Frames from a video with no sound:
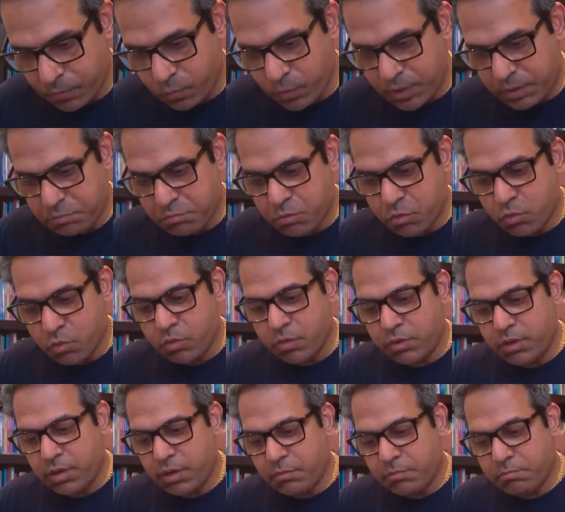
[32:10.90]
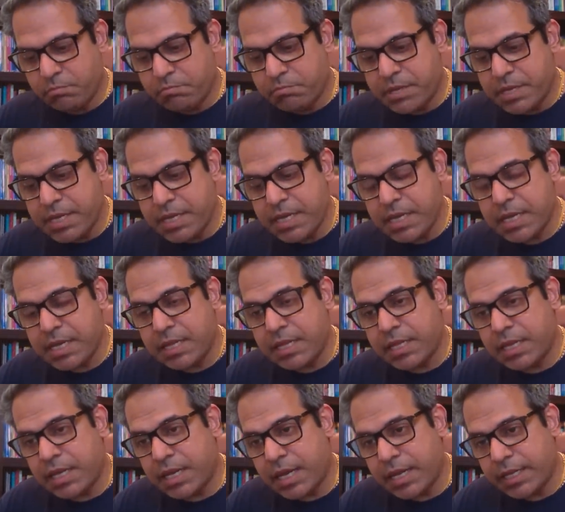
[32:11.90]
with moon being in
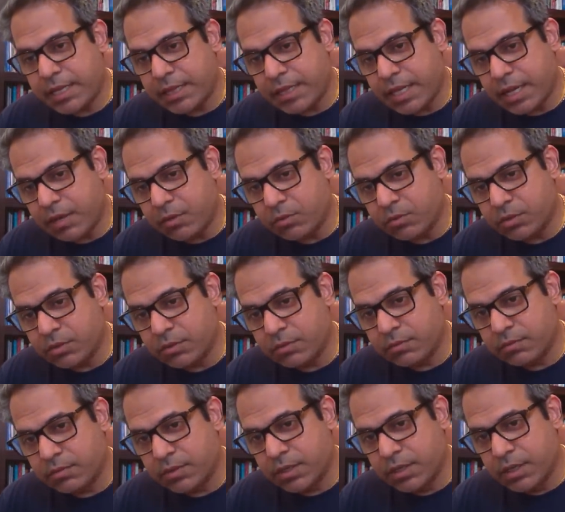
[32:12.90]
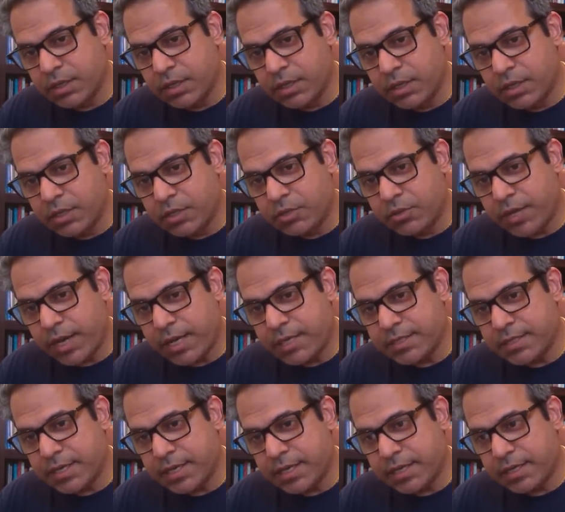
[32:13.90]
the ninth house,
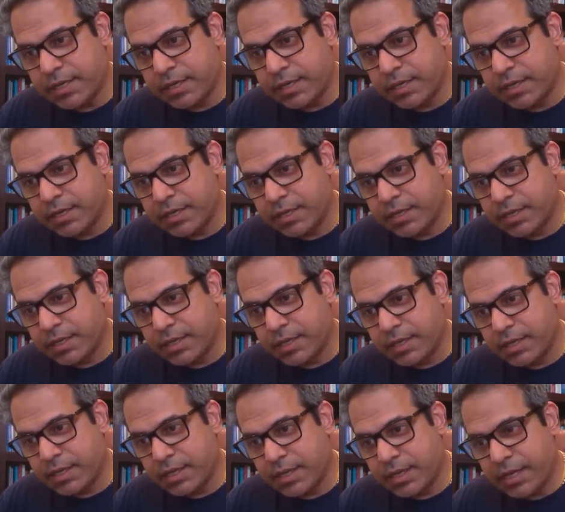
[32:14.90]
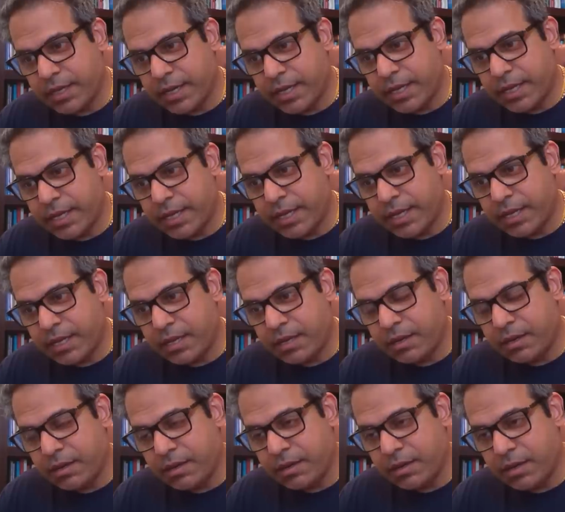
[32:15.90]
transiting,
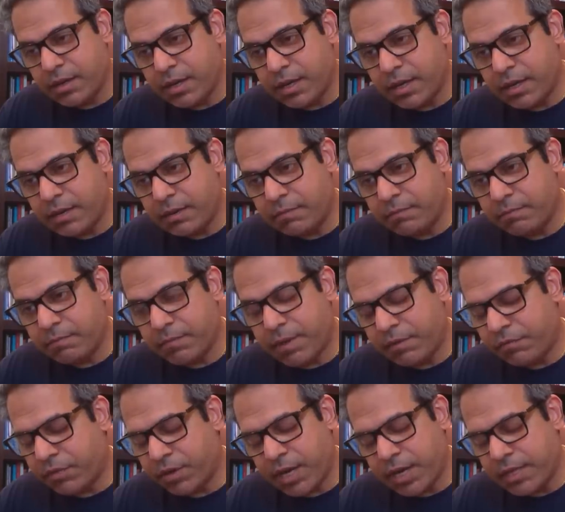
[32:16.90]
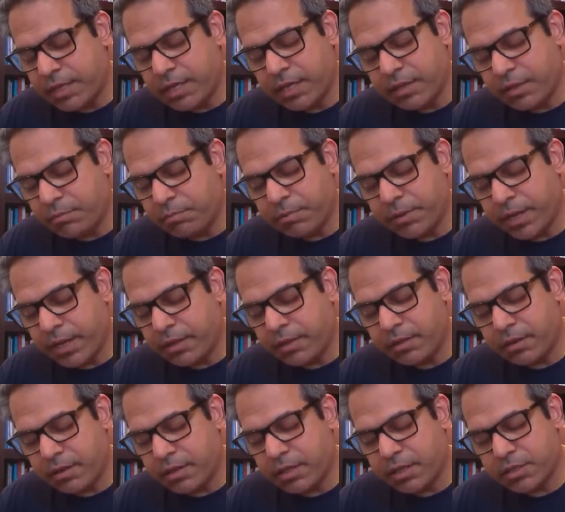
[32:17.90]
and um, I forgot the other
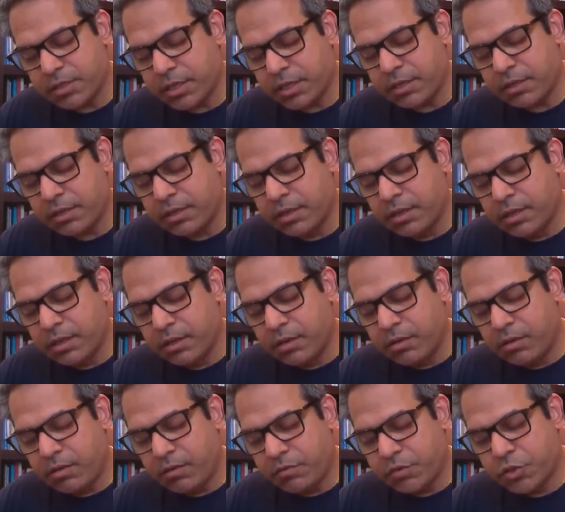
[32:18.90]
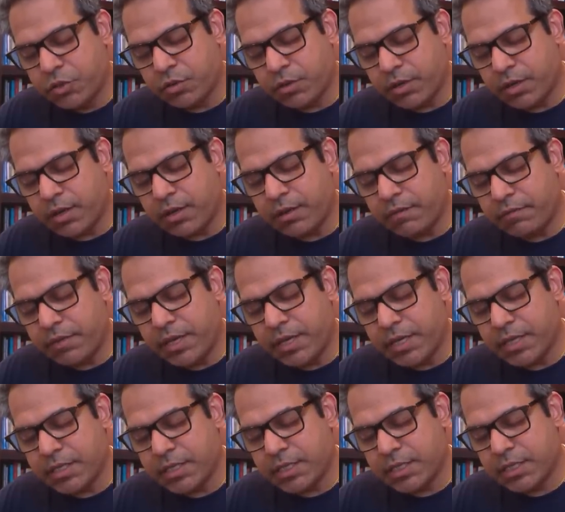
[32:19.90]
Pratyantara Dasha of Shukra,
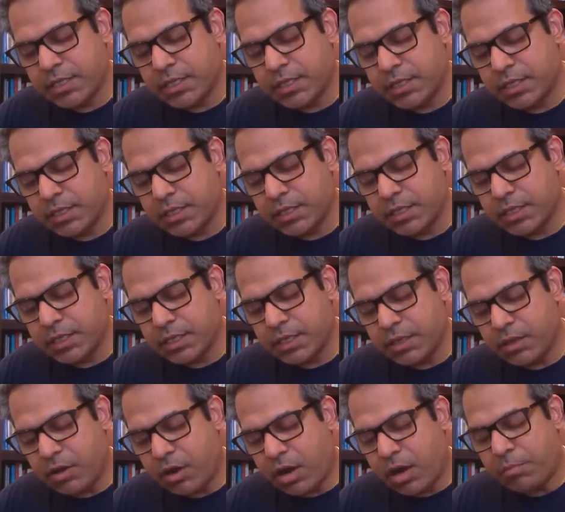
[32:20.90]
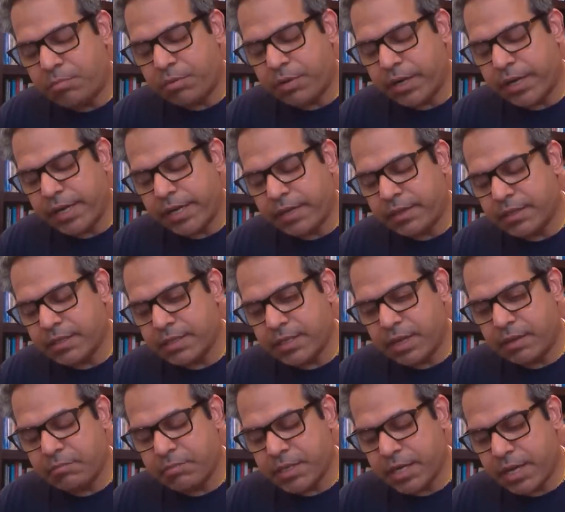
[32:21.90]
Venus, operating at the
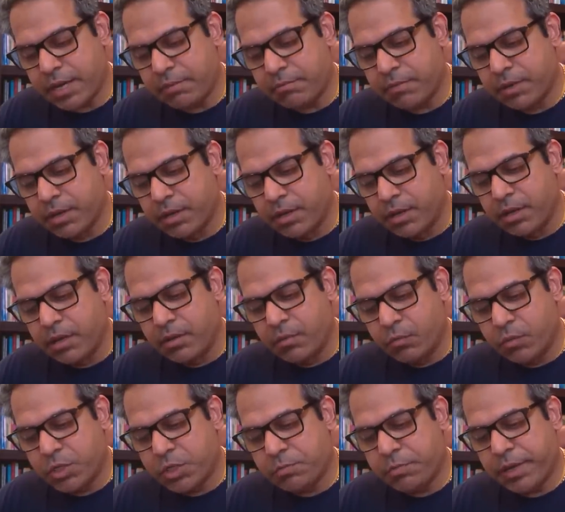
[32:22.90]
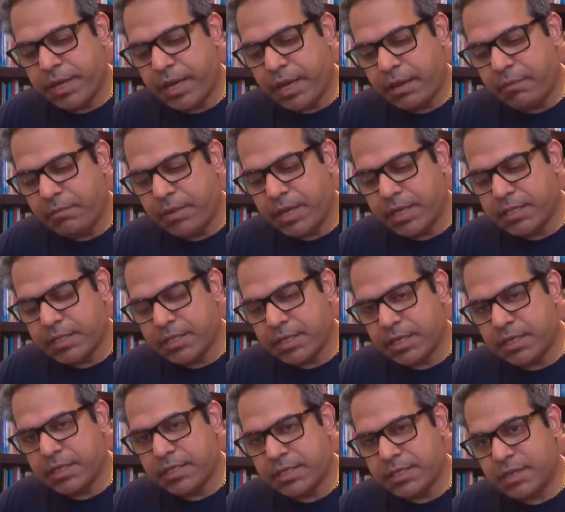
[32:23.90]
same time, which became a
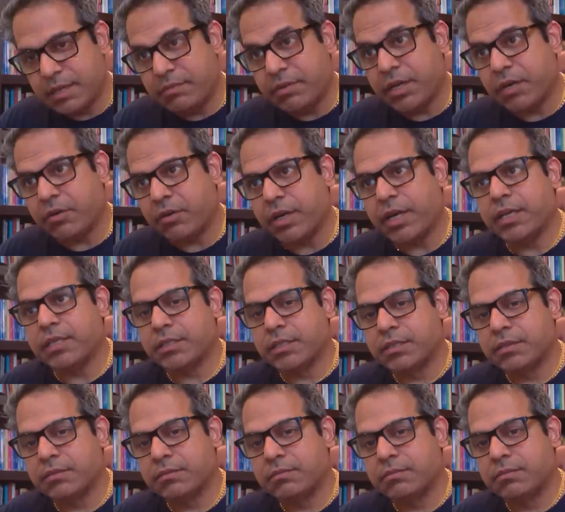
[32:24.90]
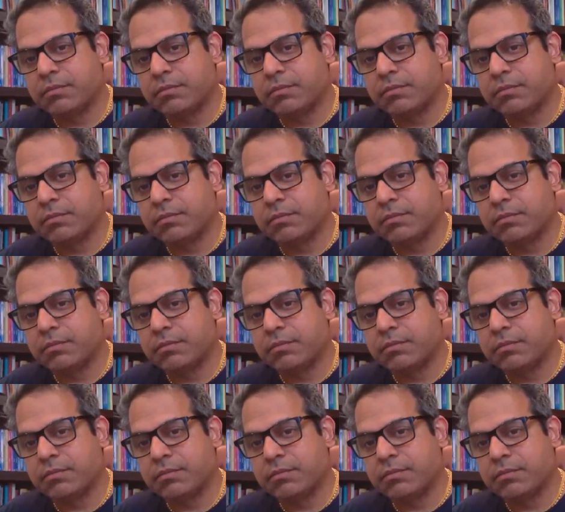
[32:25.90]
sudden saving grace.